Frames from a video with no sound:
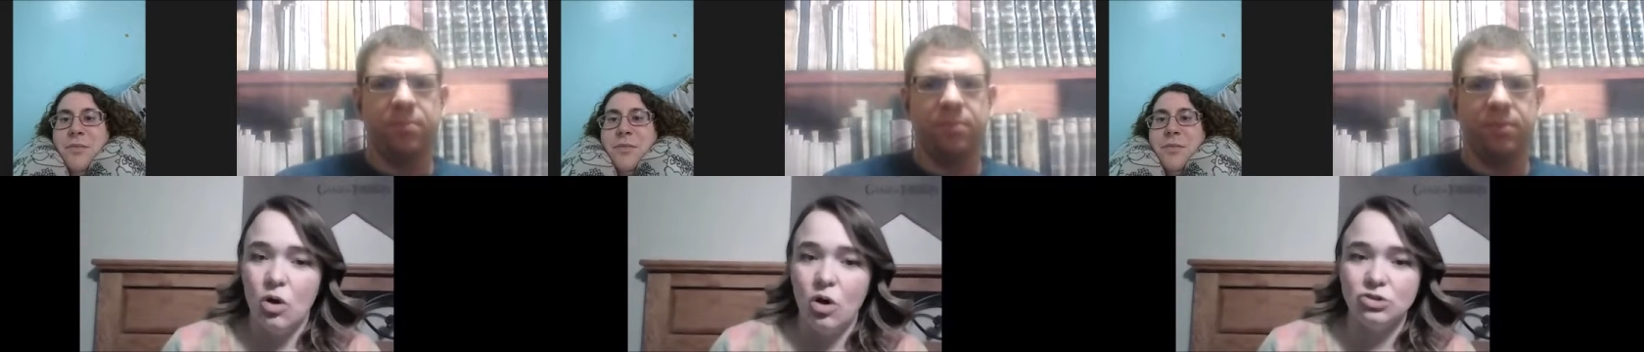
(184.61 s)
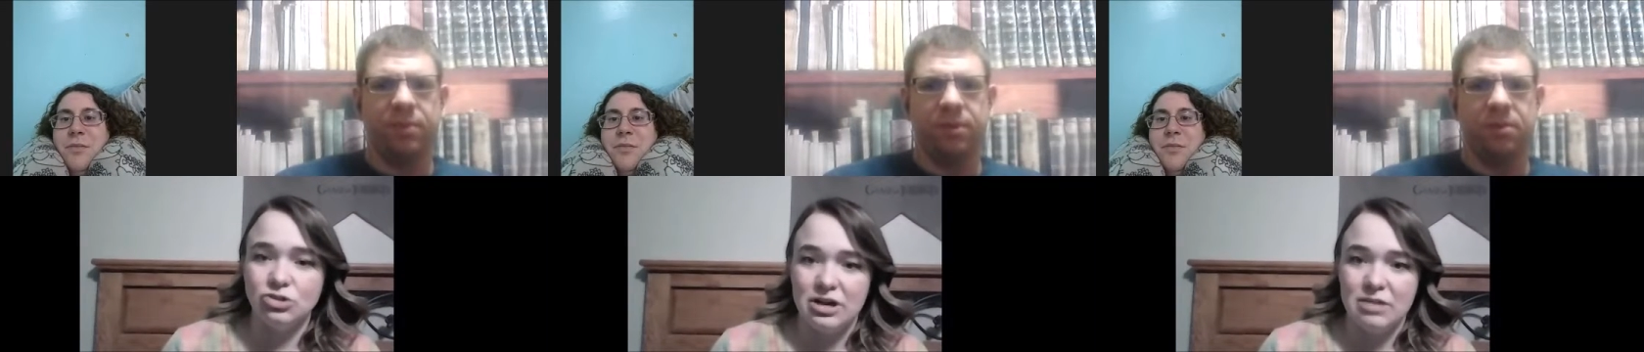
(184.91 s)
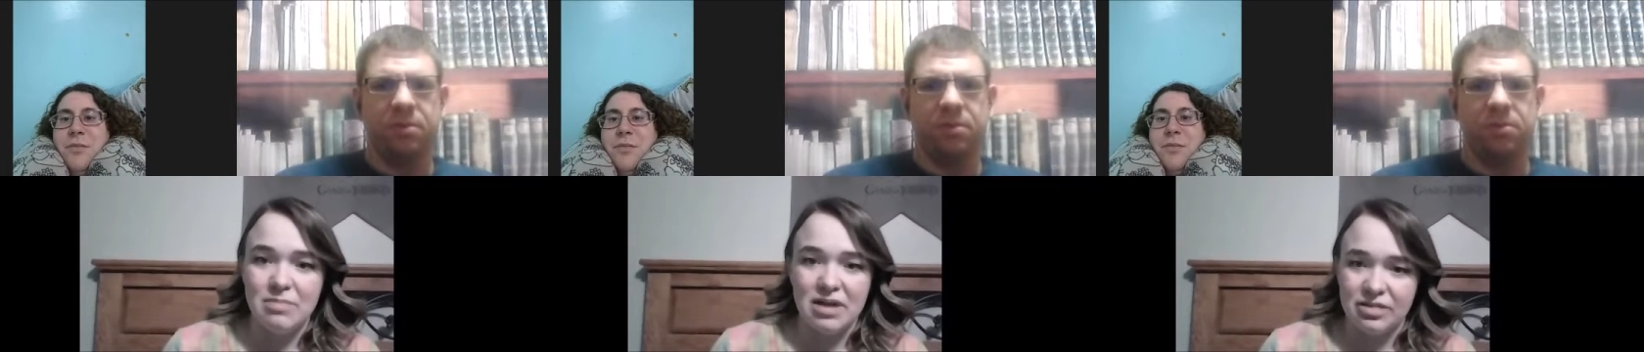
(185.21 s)

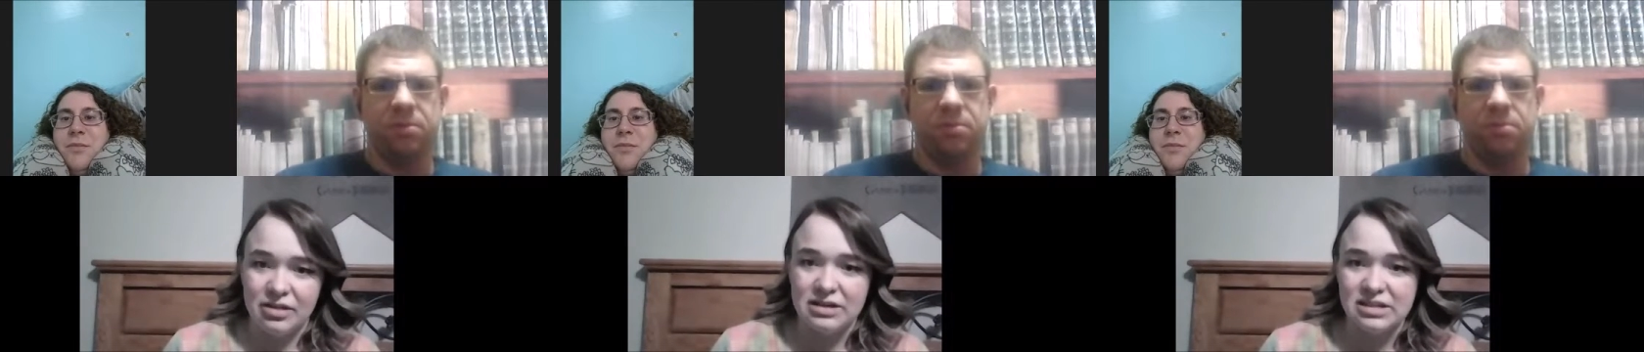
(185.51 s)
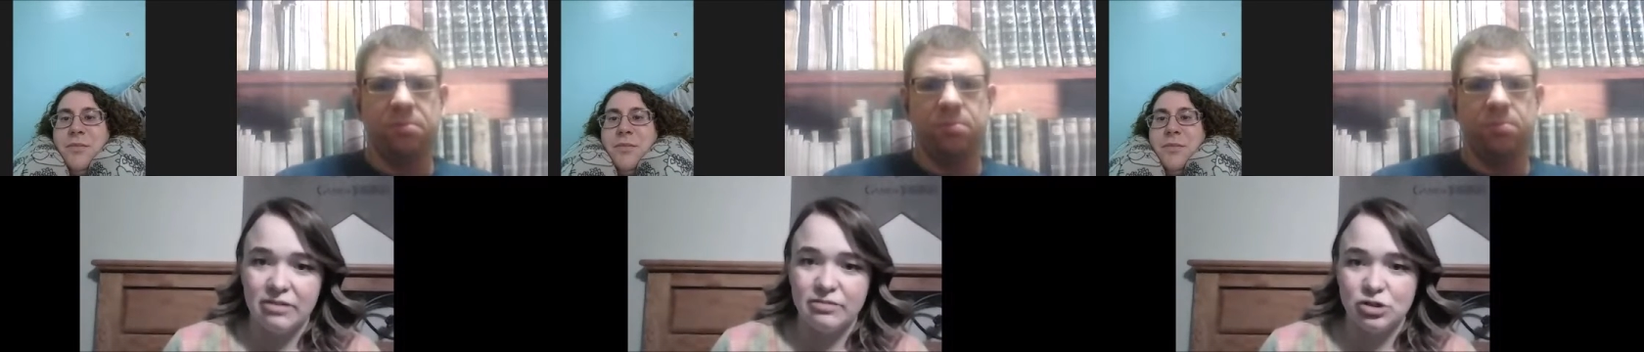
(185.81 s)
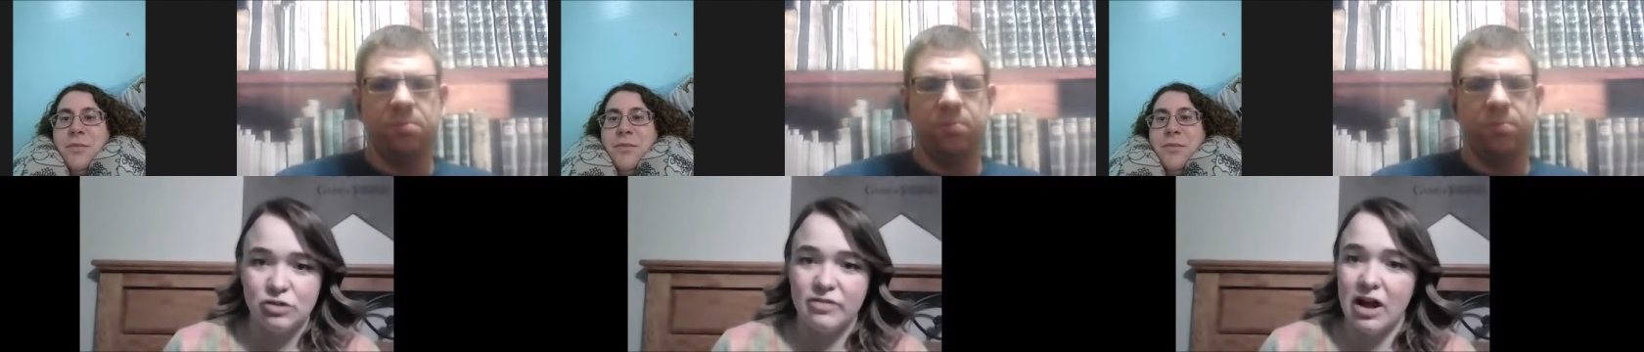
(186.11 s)
Speaker 1: alternate methods of
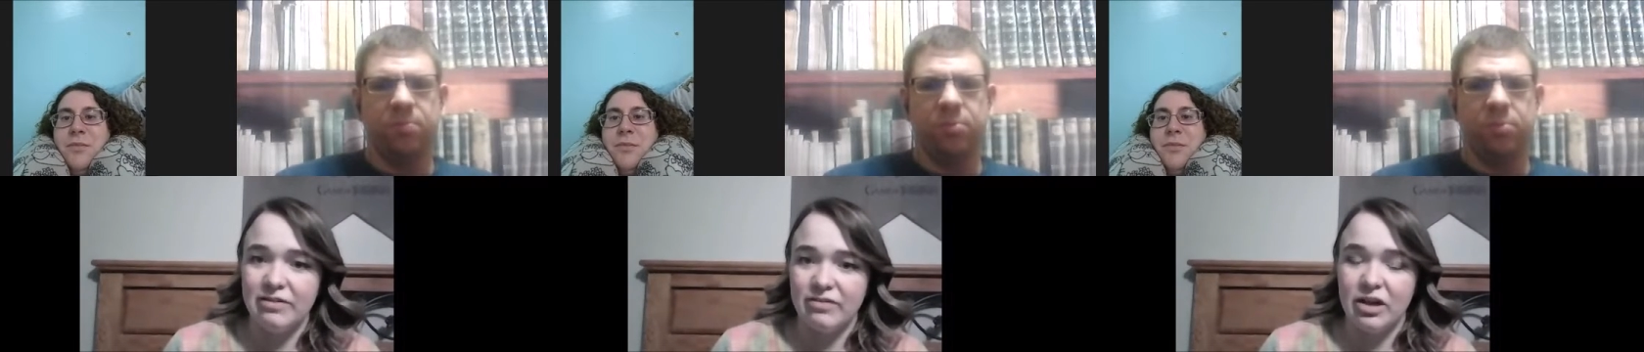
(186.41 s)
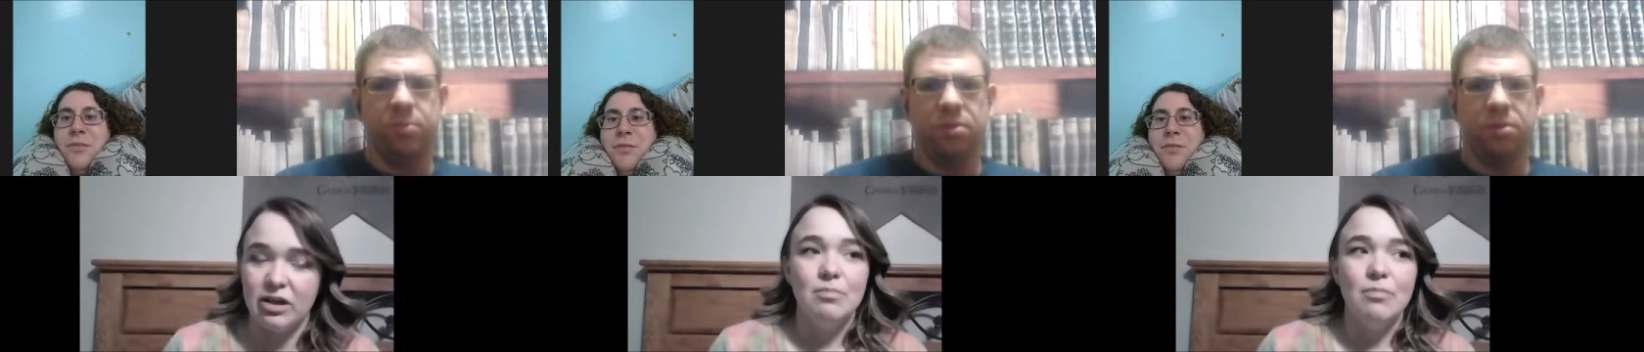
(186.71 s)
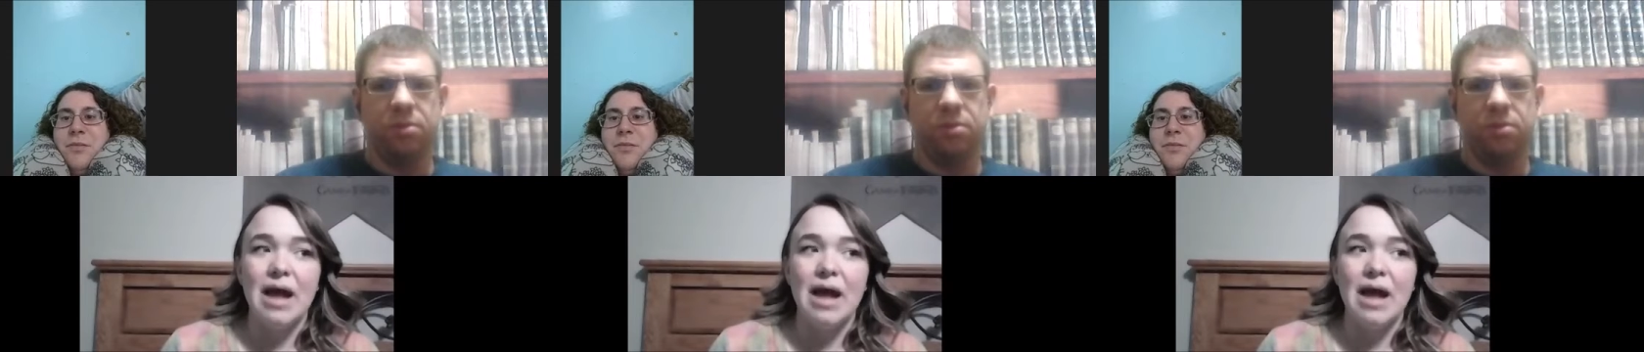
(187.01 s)
surviving.